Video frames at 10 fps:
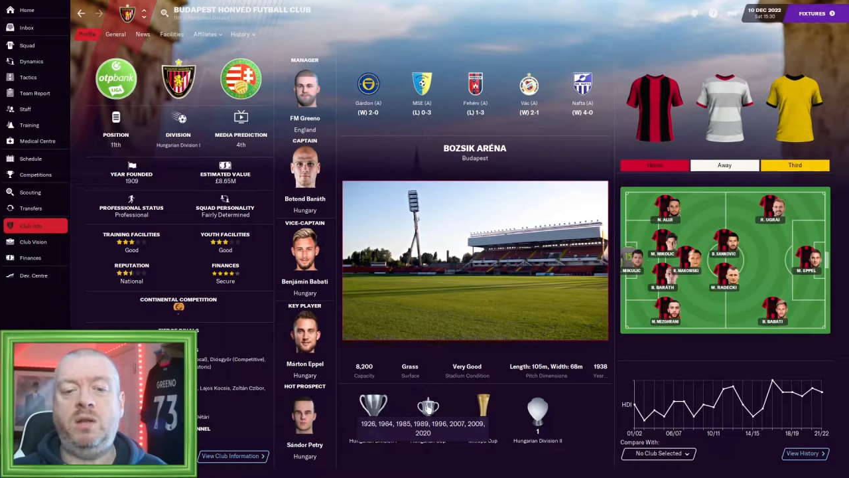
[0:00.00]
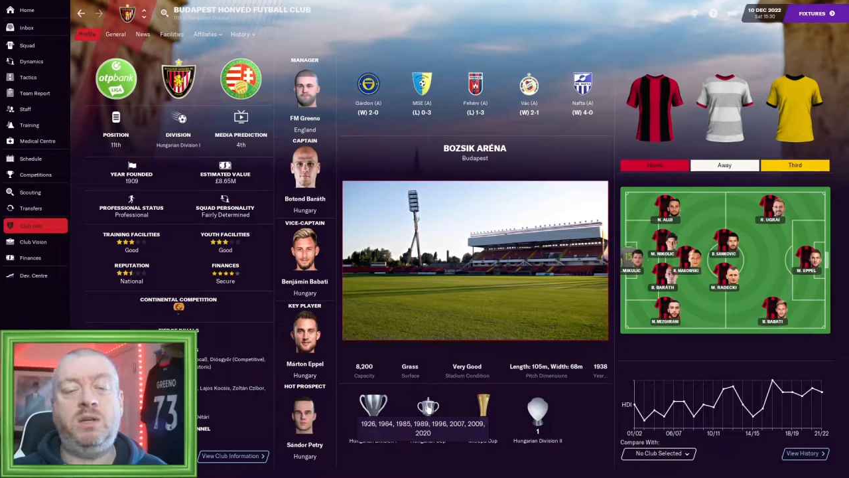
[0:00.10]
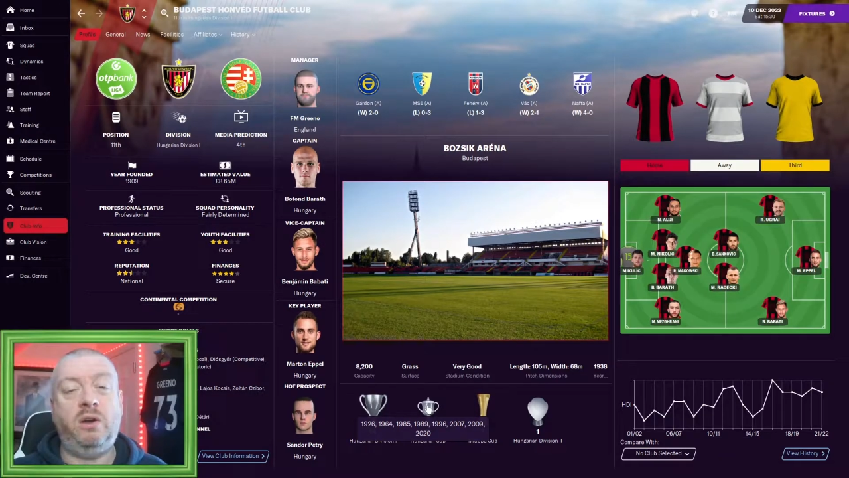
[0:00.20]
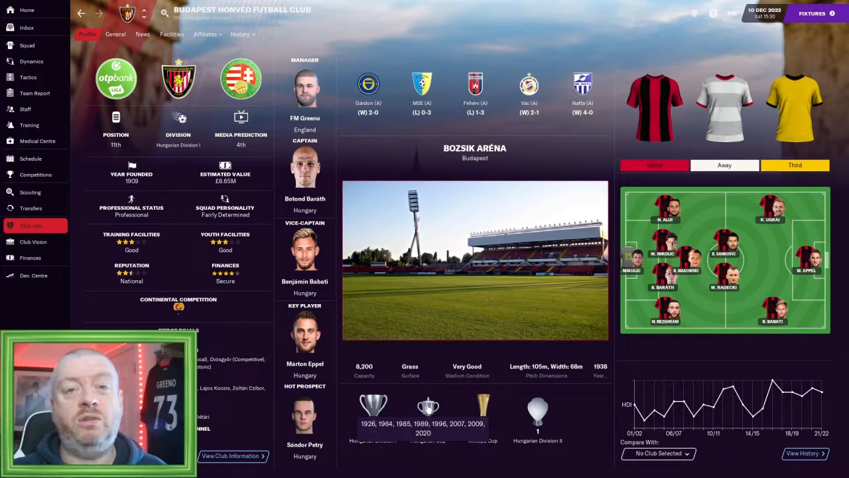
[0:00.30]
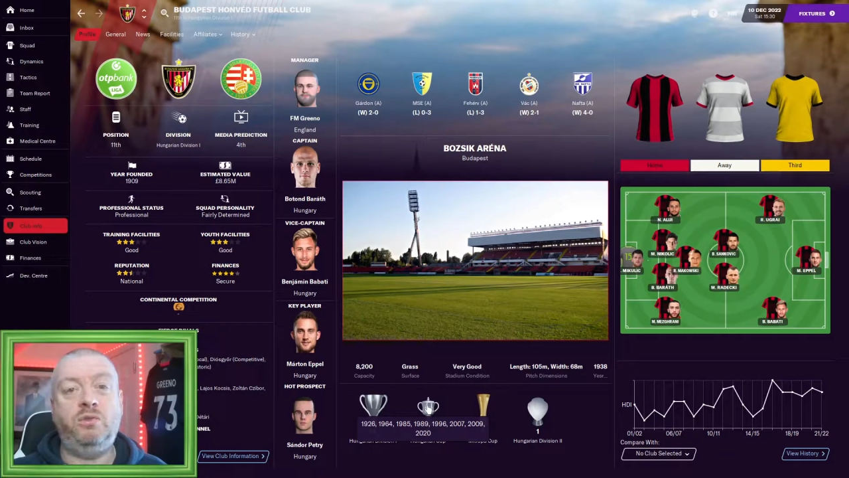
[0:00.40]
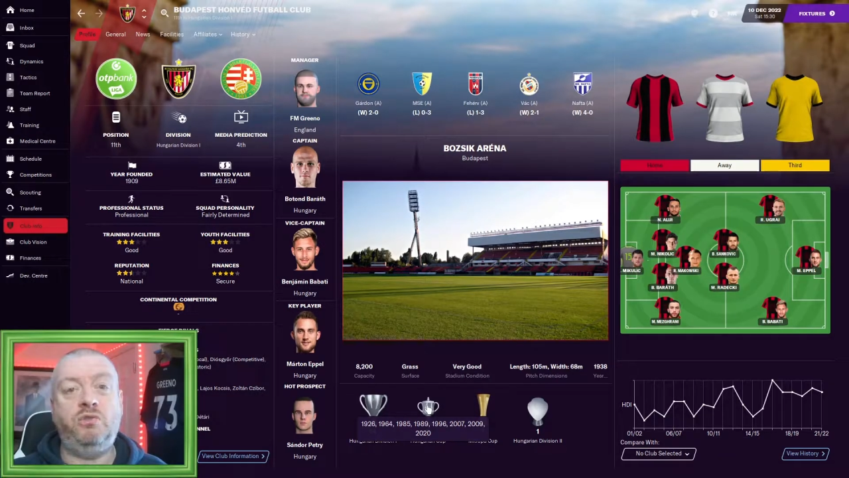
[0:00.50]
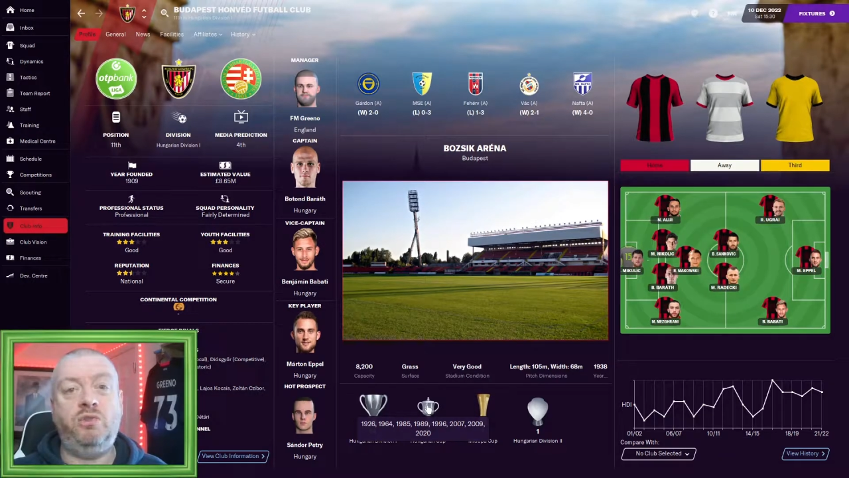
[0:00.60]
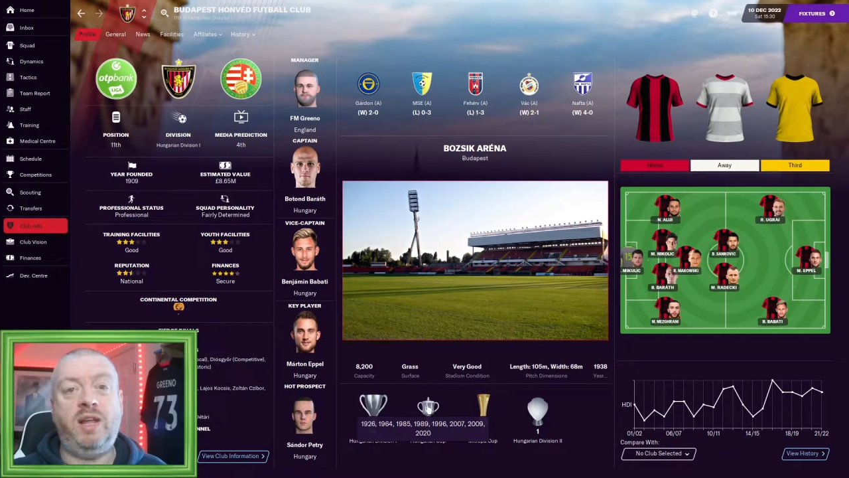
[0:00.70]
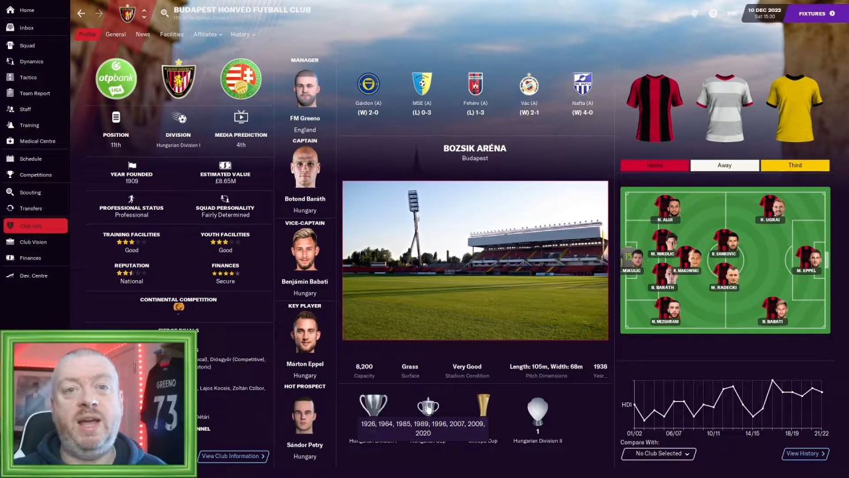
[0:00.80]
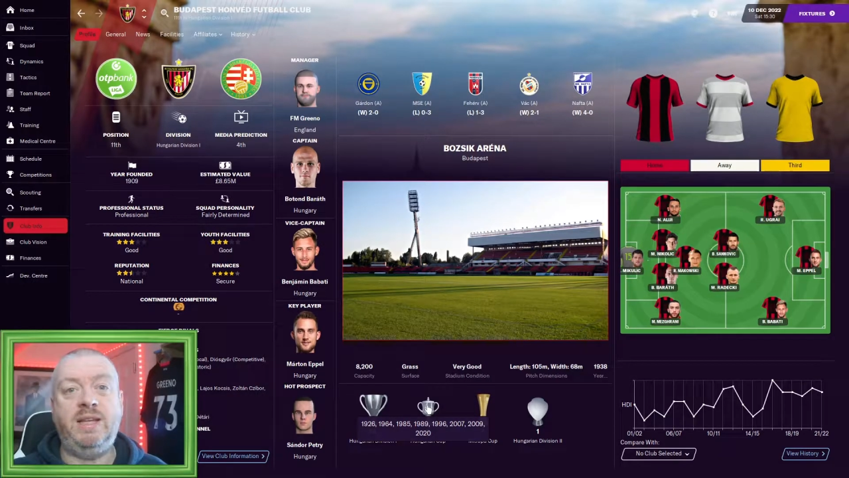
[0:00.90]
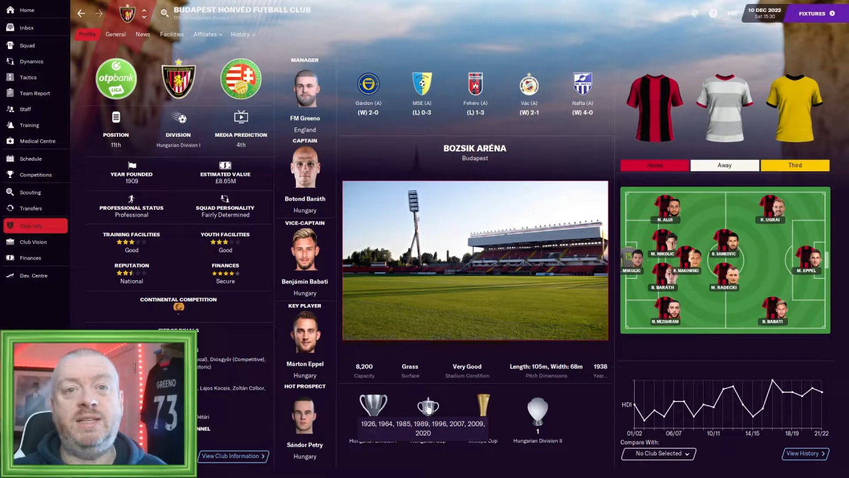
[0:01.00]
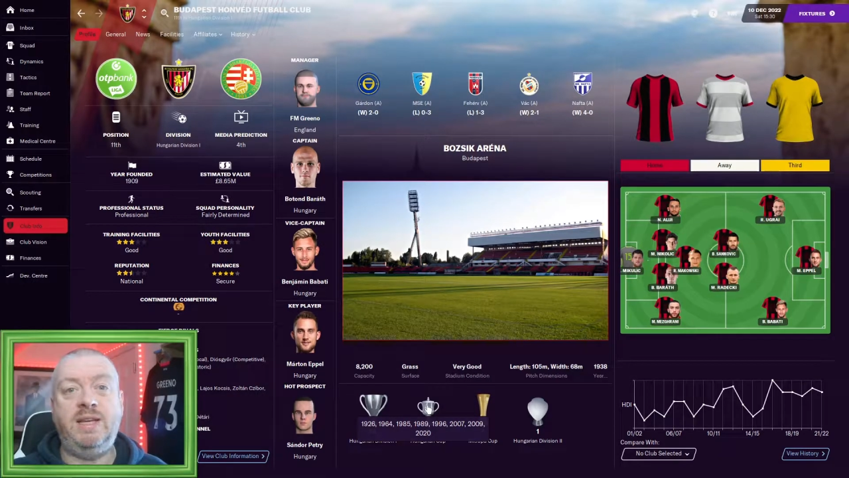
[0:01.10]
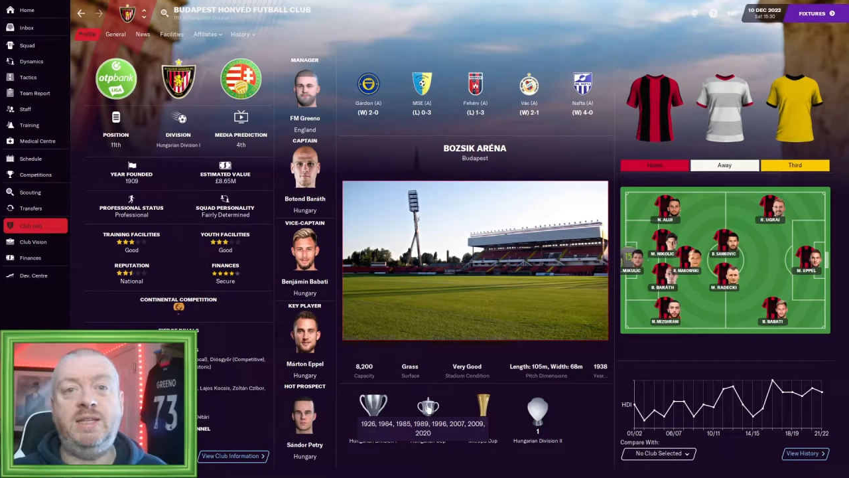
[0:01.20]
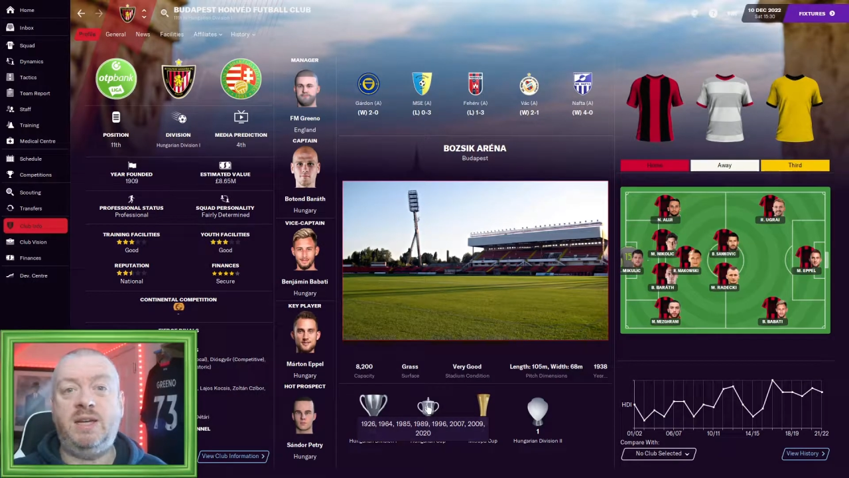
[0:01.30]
titles through the 80s,